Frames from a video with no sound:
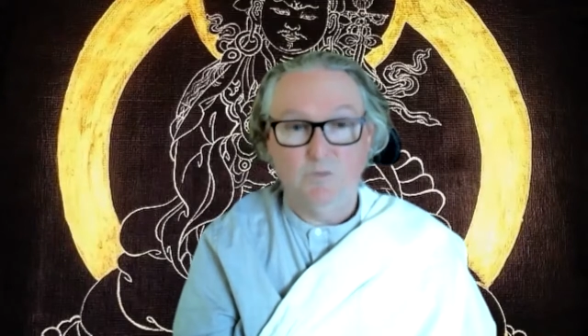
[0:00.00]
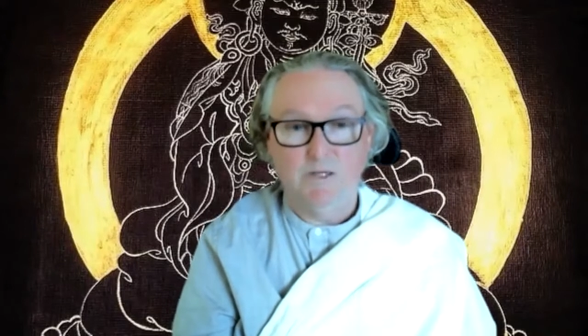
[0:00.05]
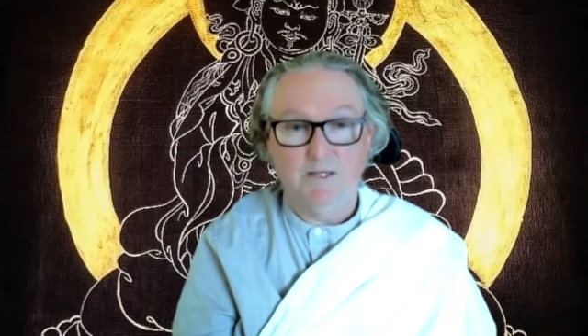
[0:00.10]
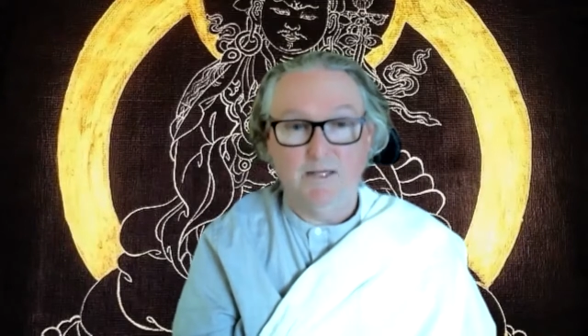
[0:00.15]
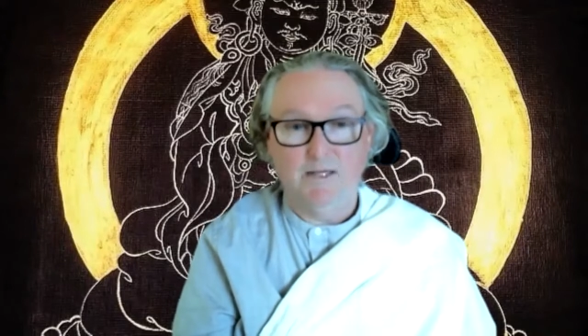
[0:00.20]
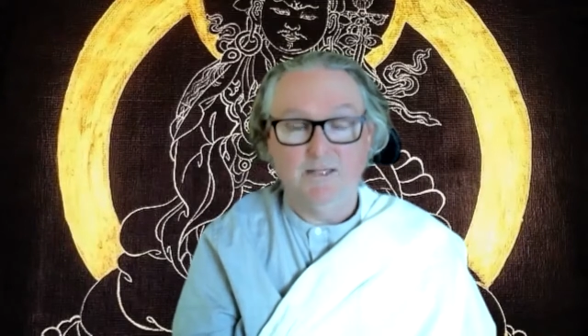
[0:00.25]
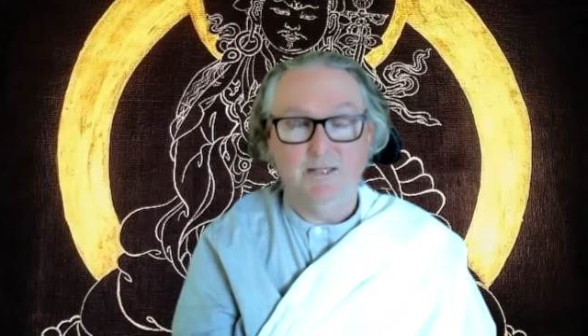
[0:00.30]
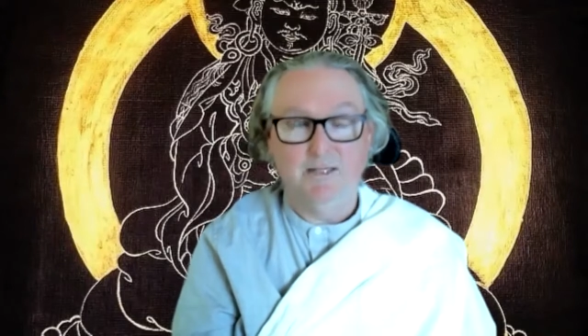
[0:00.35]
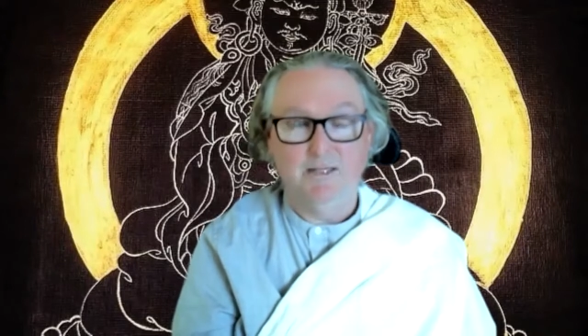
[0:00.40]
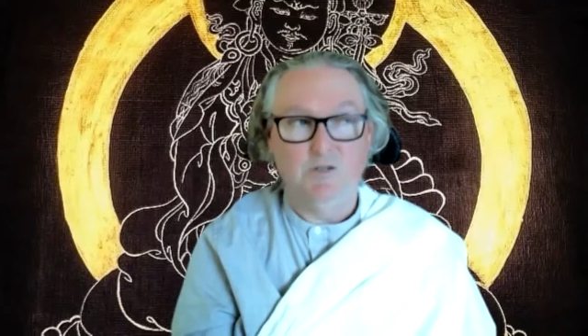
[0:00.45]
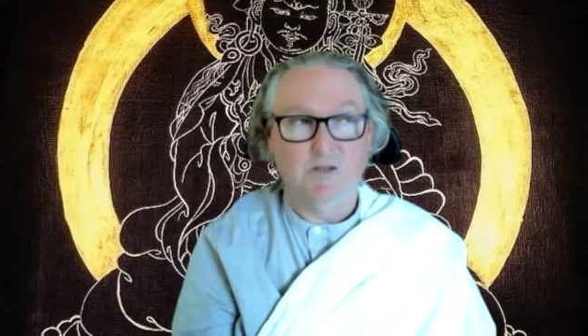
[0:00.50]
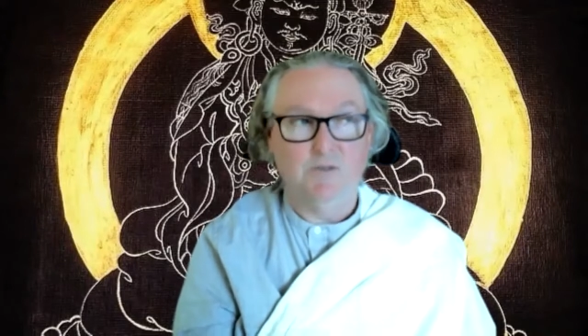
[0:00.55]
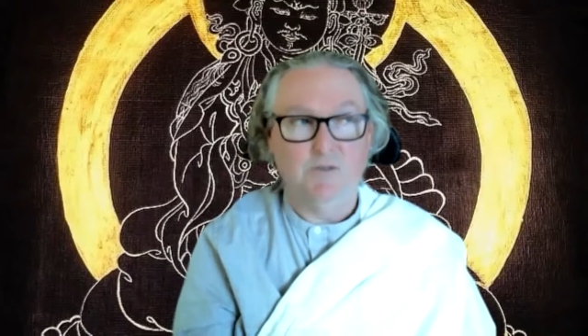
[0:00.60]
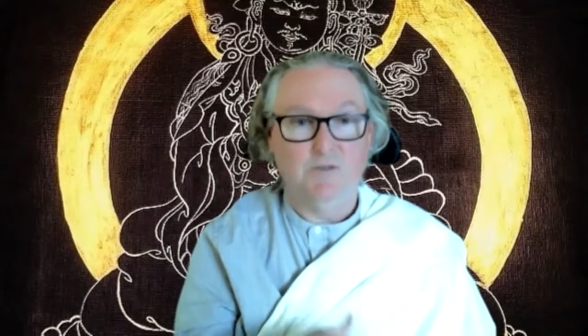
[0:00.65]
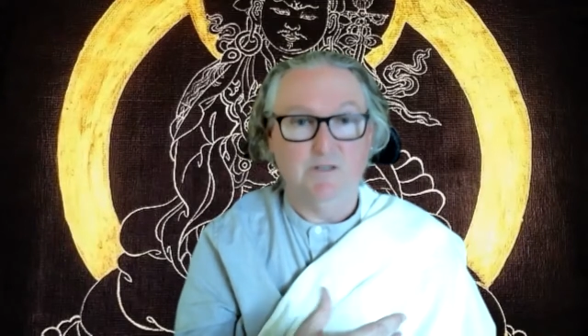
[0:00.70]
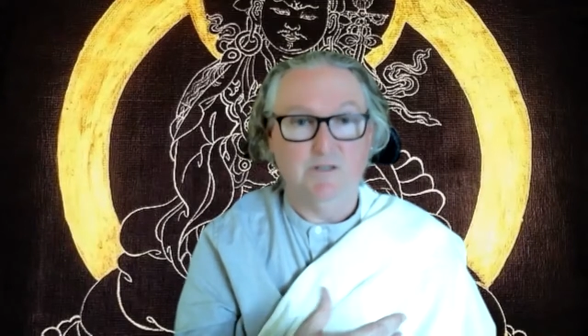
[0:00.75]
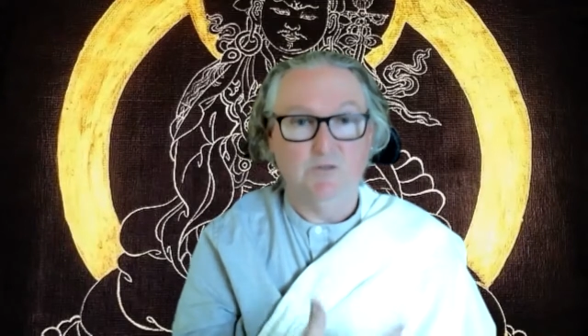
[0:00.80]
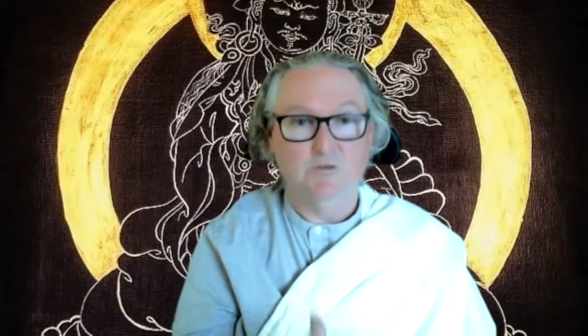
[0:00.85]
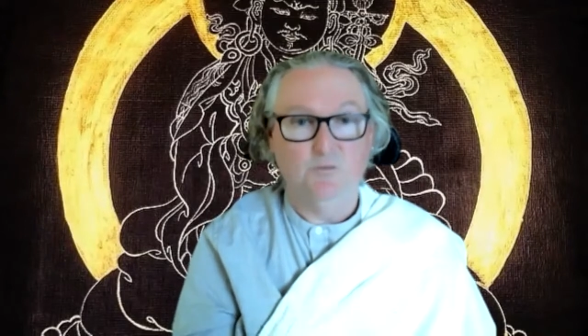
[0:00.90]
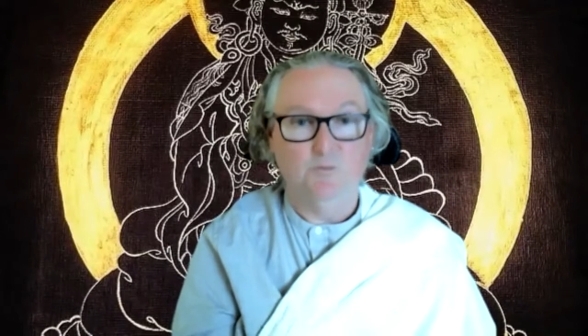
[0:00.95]
and then you have a
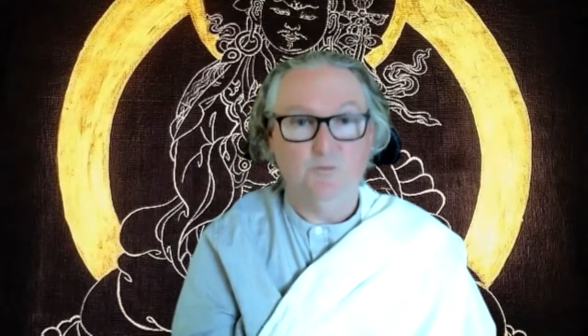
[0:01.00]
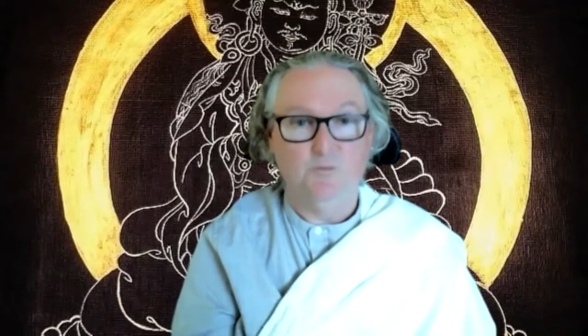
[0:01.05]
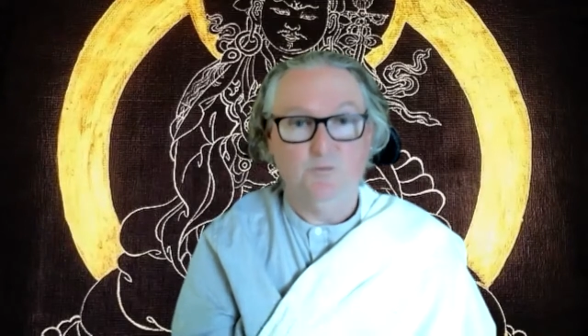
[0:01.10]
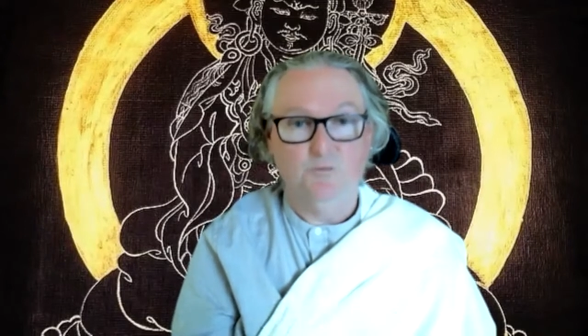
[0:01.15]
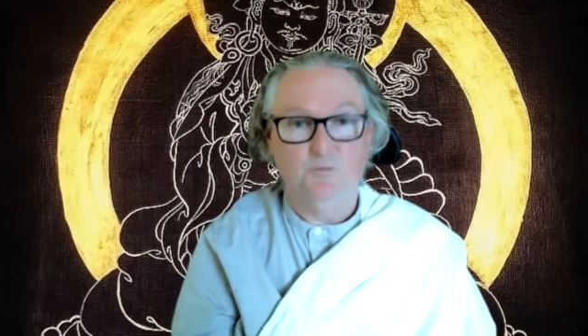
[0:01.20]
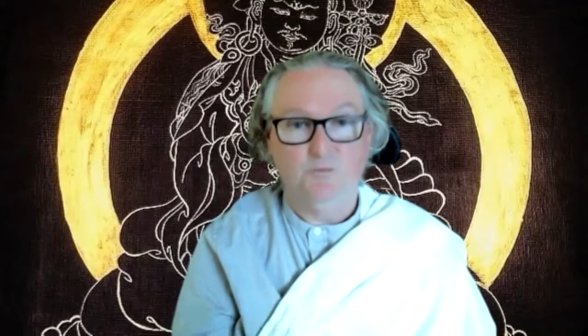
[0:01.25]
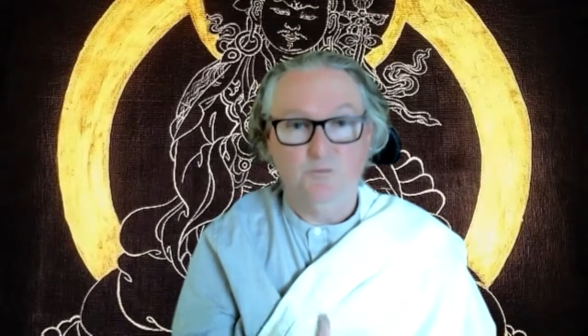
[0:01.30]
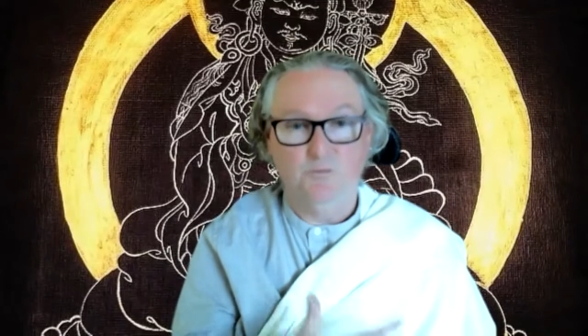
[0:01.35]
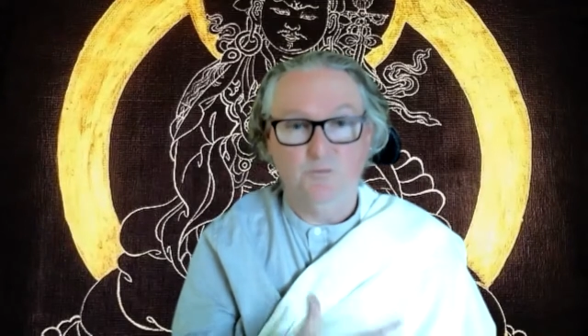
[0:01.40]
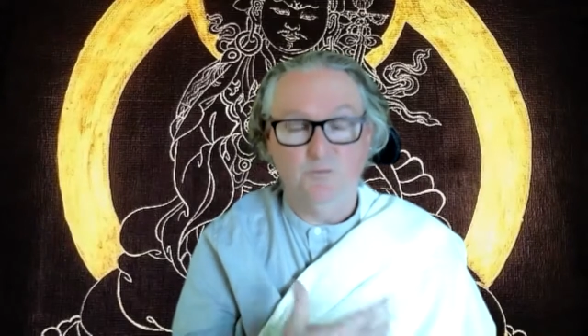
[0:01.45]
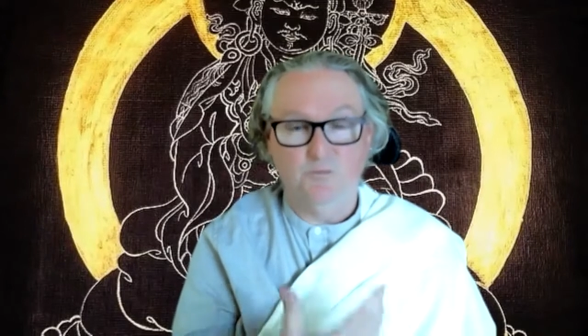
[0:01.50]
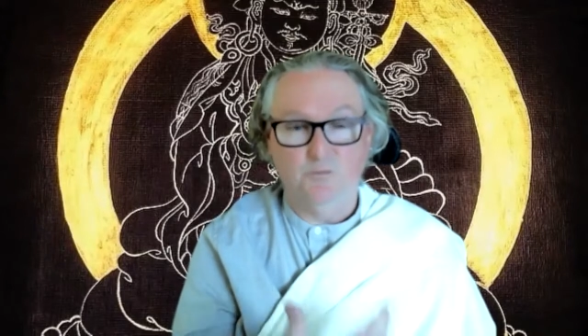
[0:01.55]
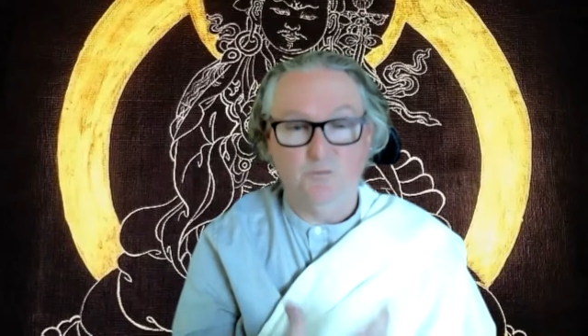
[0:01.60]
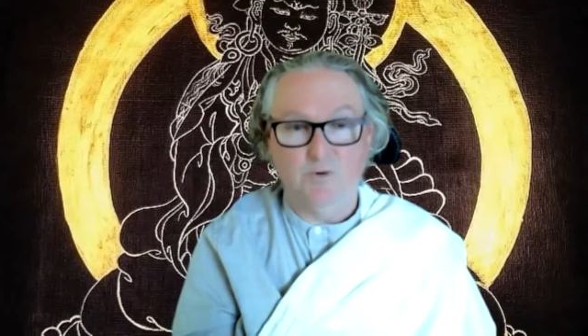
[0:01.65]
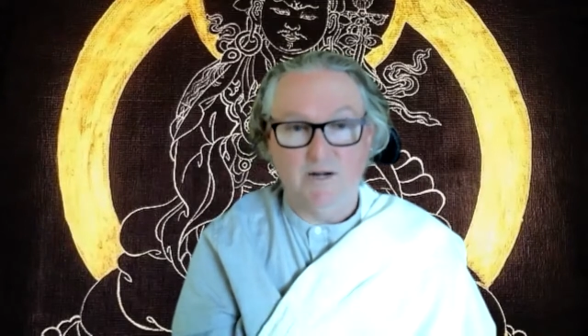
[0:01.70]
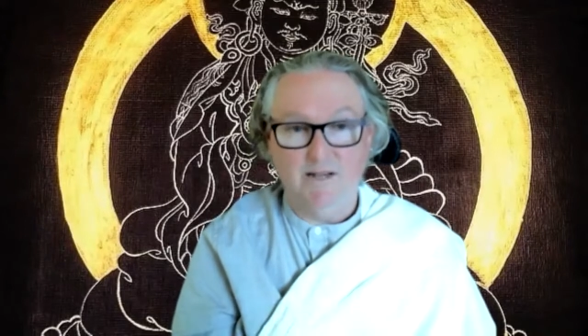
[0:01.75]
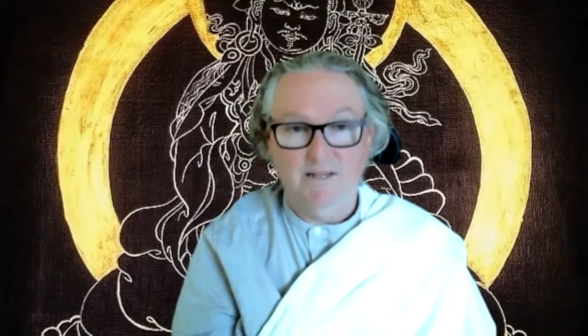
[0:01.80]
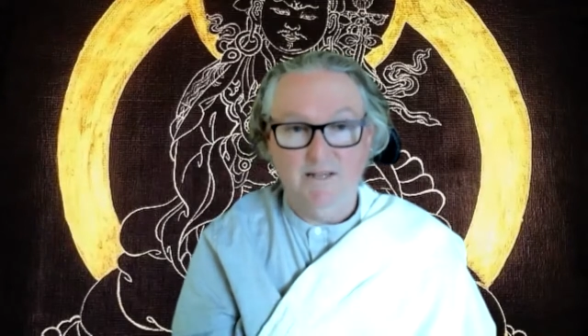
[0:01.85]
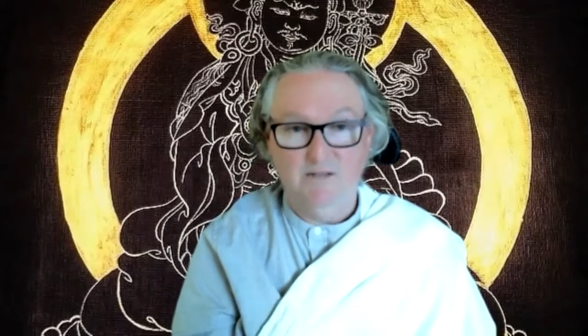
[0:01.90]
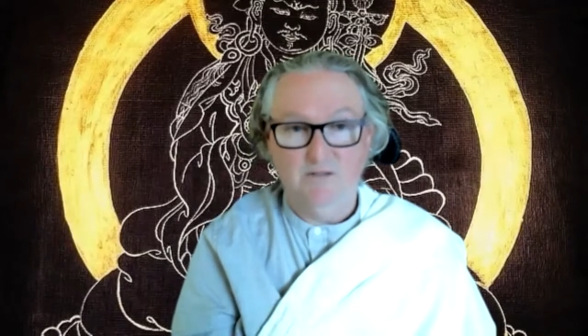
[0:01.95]
little
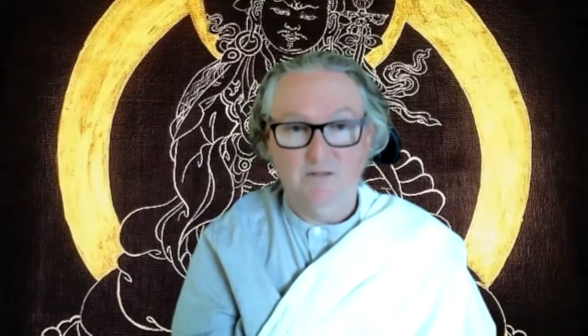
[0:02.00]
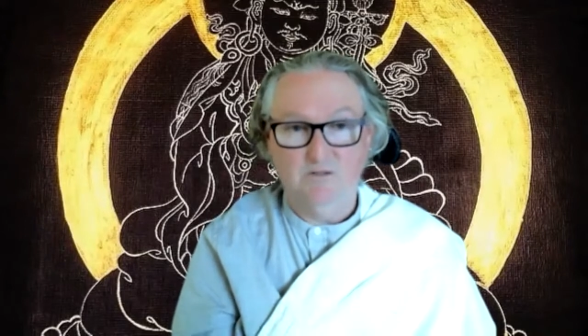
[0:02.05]
break